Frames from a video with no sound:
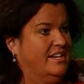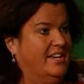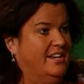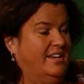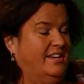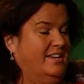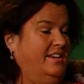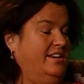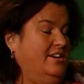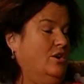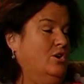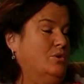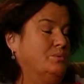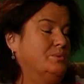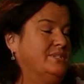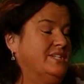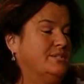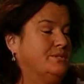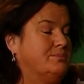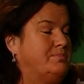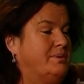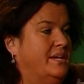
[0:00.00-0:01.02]
it always
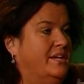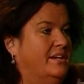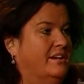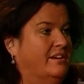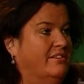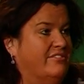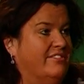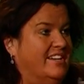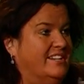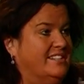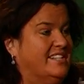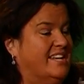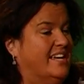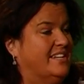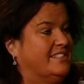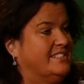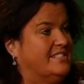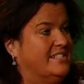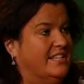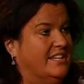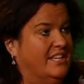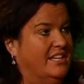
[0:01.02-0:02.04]
has been a
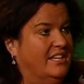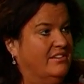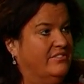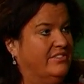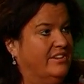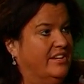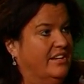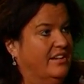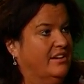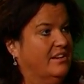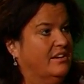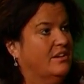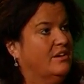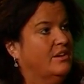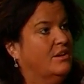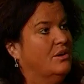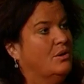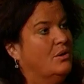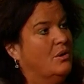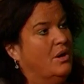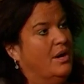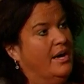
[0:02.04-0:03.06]
fantastic evening,
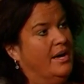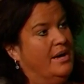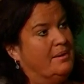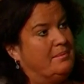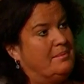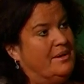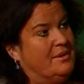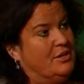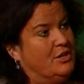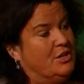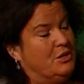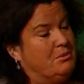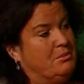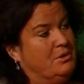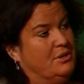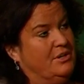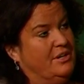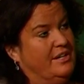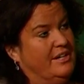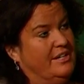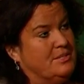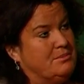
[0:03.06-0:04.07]
and the
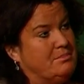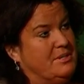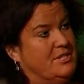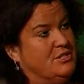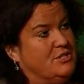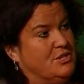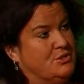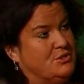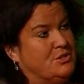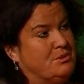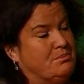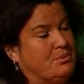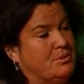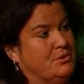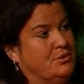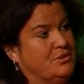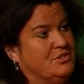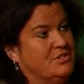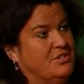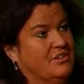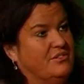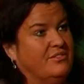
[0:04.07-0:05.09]
community has been so
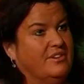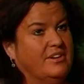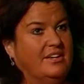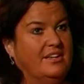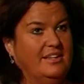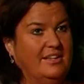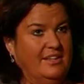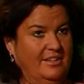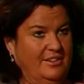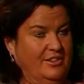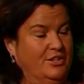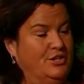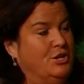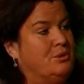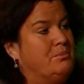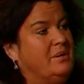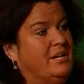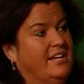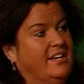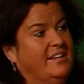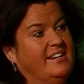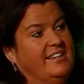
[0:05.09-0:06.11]
supportive. The New
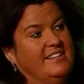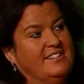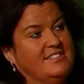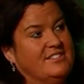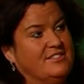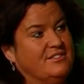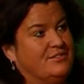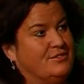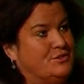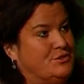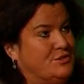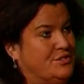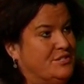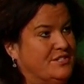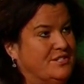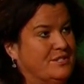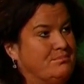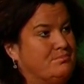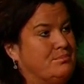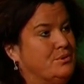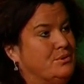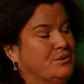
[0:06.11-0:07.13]
Beginnings, of course, it's
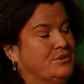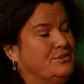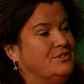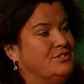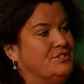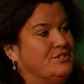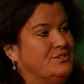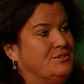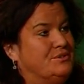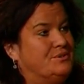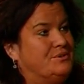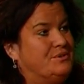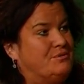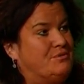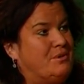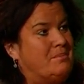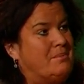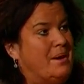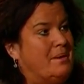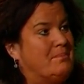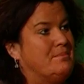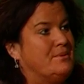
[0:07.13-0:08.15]
important to
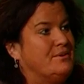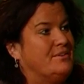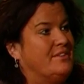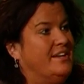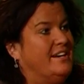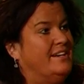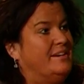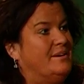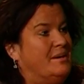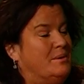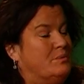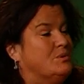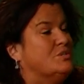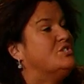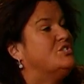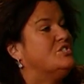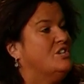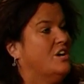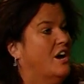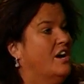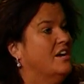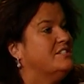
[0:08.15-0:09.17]
remember that it was
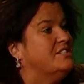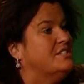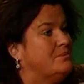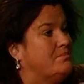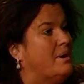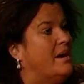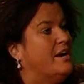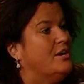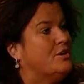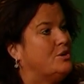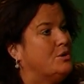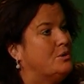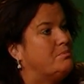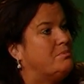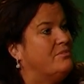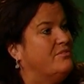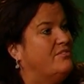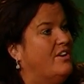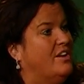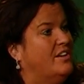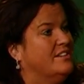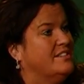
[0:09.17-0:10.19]
started by a group of
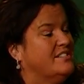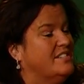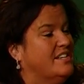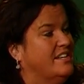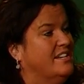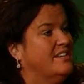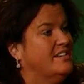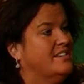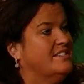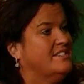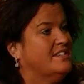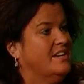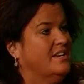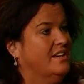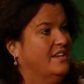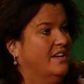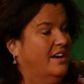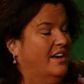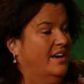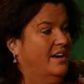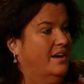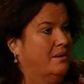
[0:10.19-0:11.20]
volunteers.
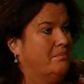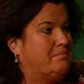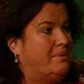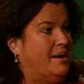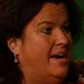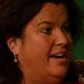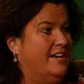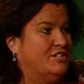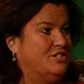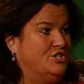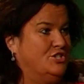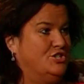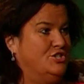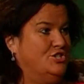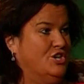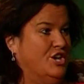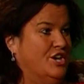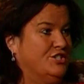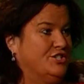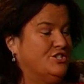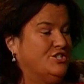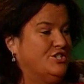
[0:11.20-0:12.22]
Pat
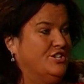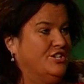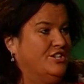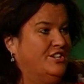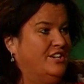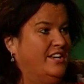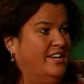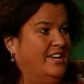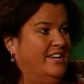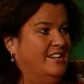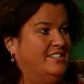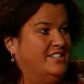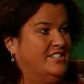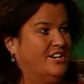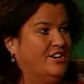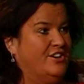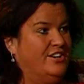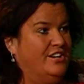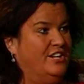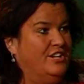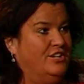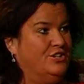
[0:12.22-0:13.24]
Johnson and
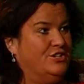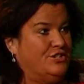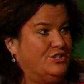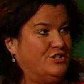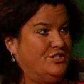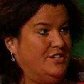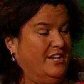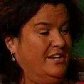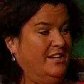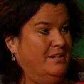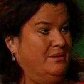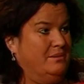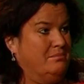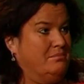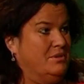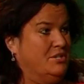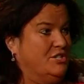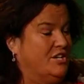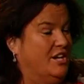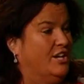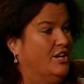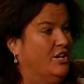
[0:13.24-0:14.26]
Terry Lucht and
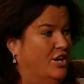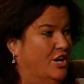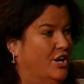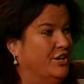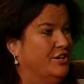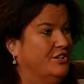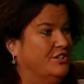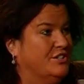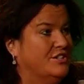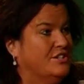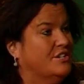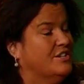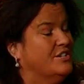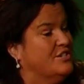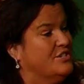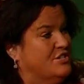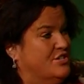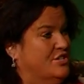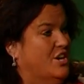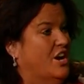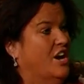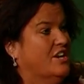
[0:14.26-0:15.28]
Michelle Hutton
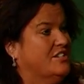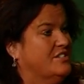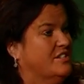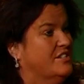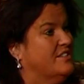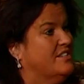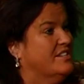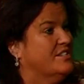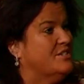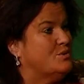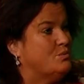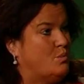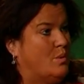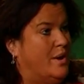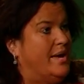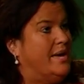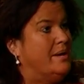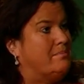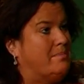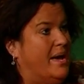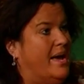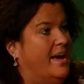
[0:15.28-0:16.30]
started this
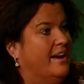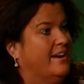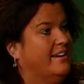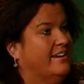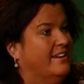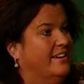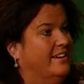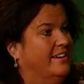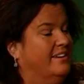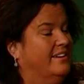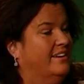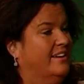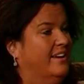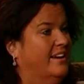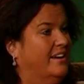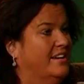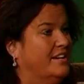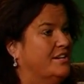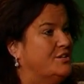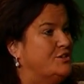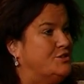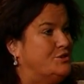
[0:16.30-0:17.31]
way back in
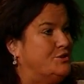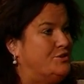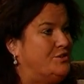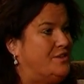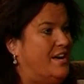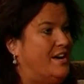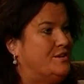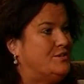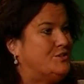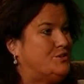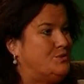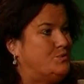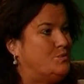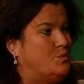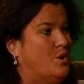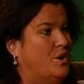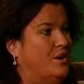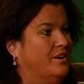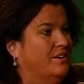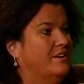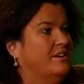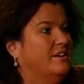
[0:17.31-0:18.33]

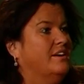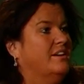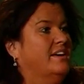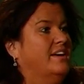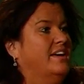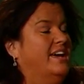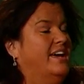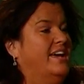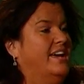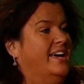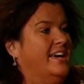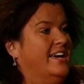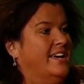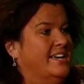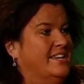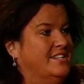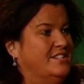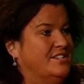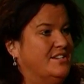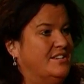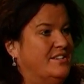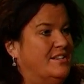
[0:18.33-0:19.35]
2001,
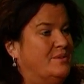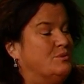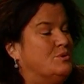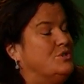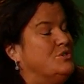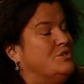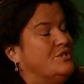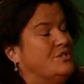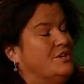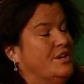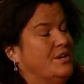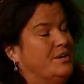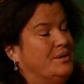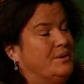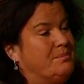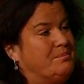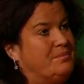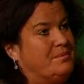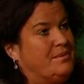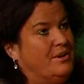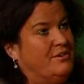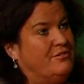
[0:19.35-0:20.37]
and it was a
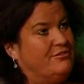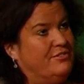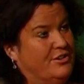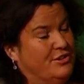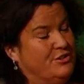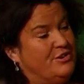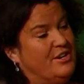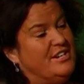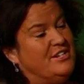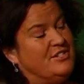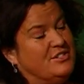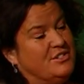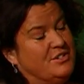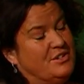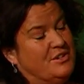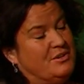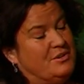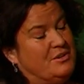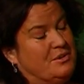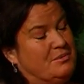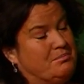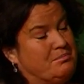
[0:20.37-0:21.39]
fundraiser
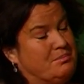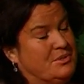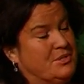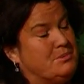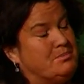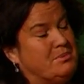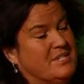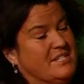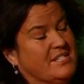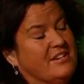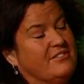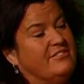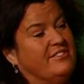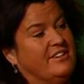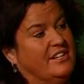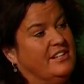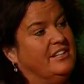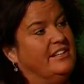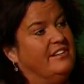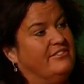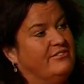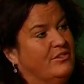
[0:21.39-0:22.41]

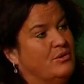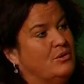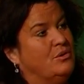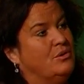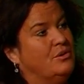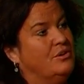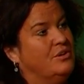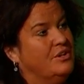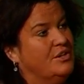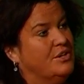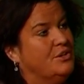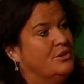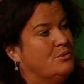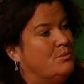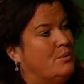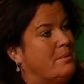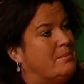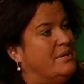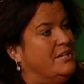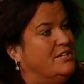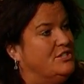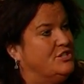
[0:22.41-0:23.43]
specifically for the
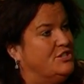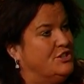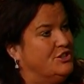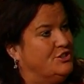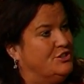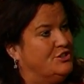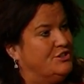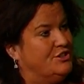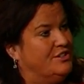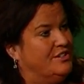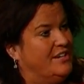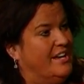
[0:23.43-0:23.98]
women and children